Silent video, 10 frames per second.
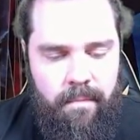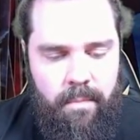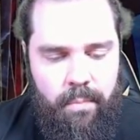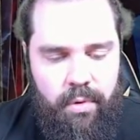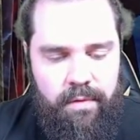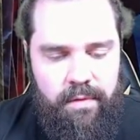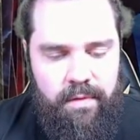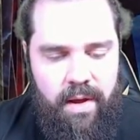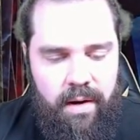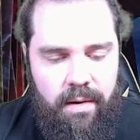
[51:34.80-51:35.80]
Poisonous
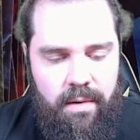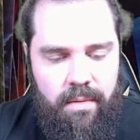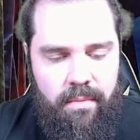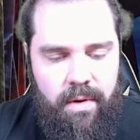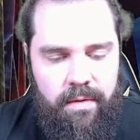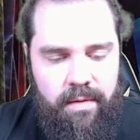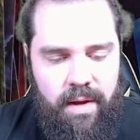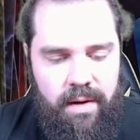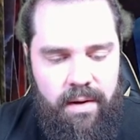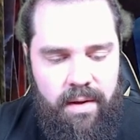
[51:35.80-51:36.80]
Dagger, Raised
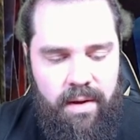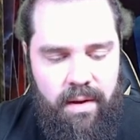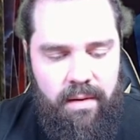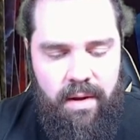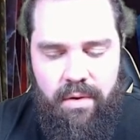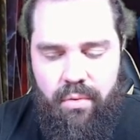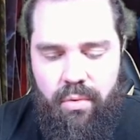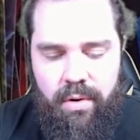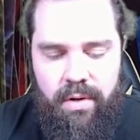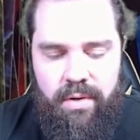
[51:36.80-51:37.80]
Dead, and a
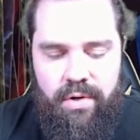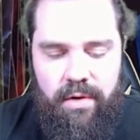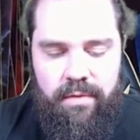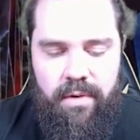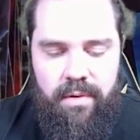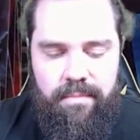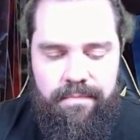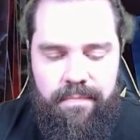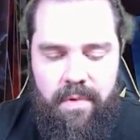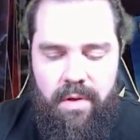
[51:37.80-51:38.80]
Court Jester.
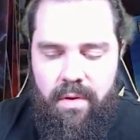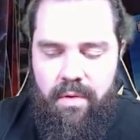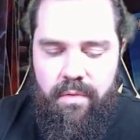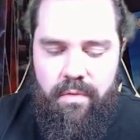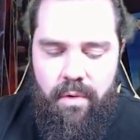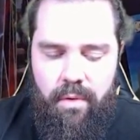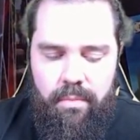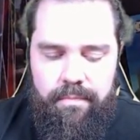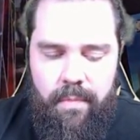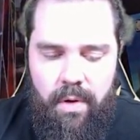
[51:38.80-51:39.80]
So,
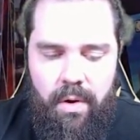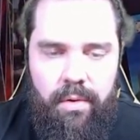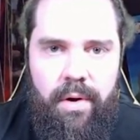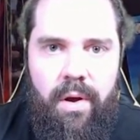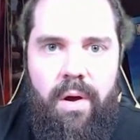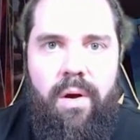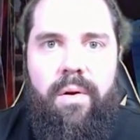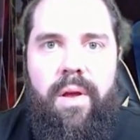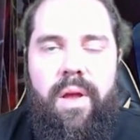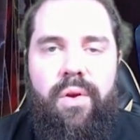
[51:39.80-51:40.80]
all in
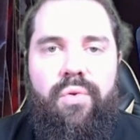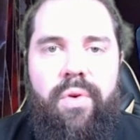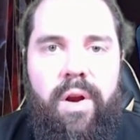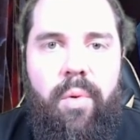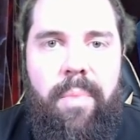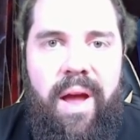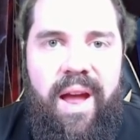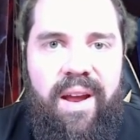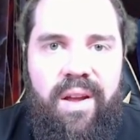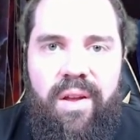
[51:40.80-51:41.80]
all, incredible
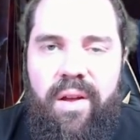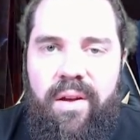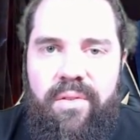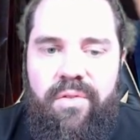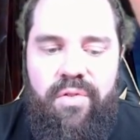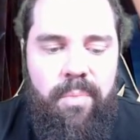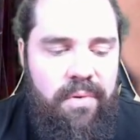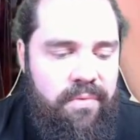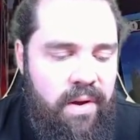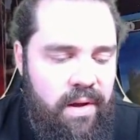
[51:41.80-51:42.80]
pack, super
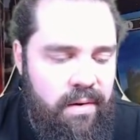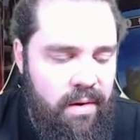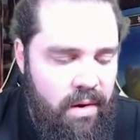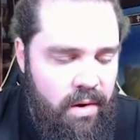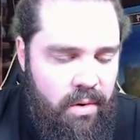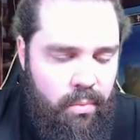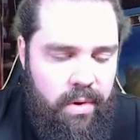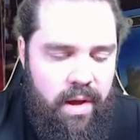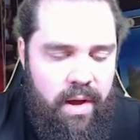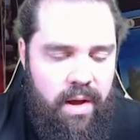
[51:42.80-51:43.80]
fun.
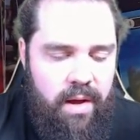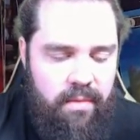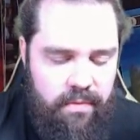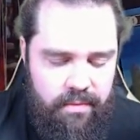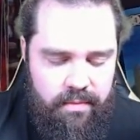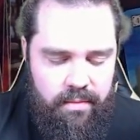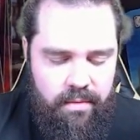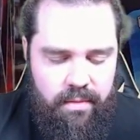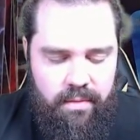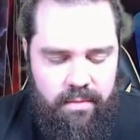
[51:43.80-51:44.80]
We have,
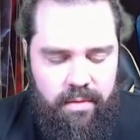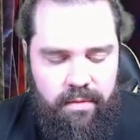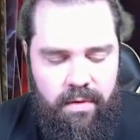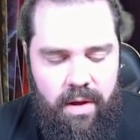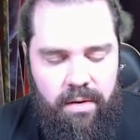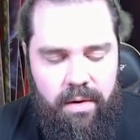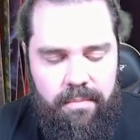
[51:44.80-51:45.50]
let's count it,